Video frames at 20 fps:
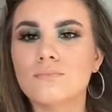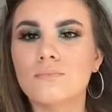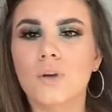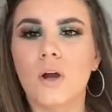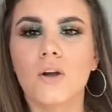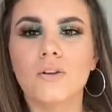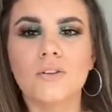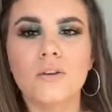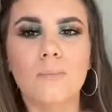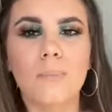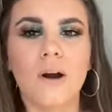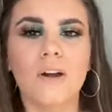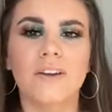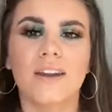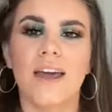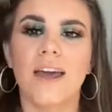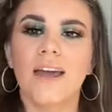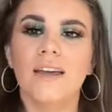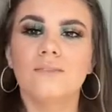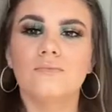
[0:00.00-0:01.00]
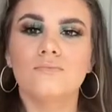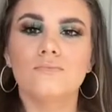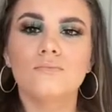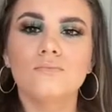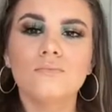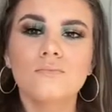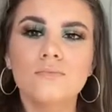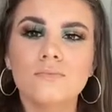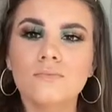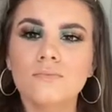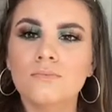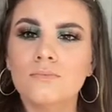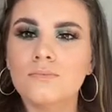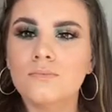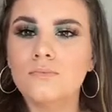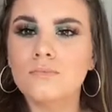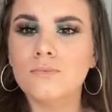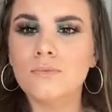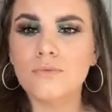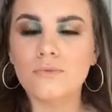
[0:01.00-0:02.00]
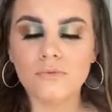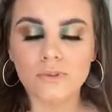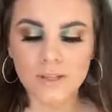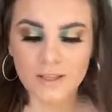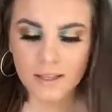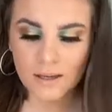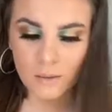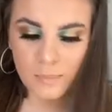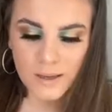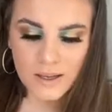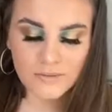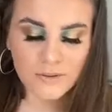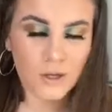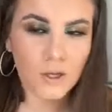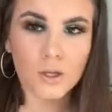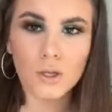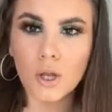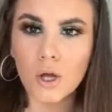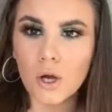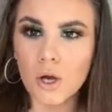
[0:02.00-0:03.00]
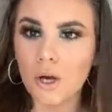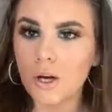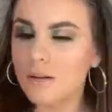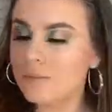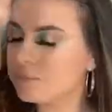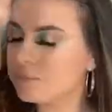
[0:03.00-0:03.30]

on your body for a little bit of a glow